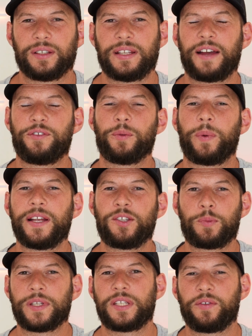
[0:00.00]
Now, if you're buying
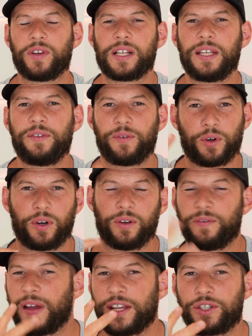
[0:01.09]
specifically
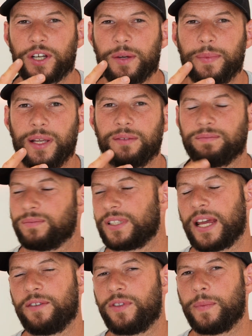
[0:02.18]
for face treatment,
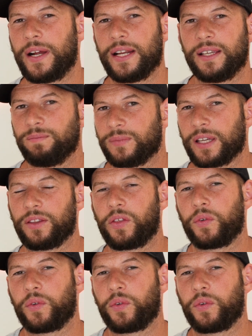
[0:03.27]
save the money, get the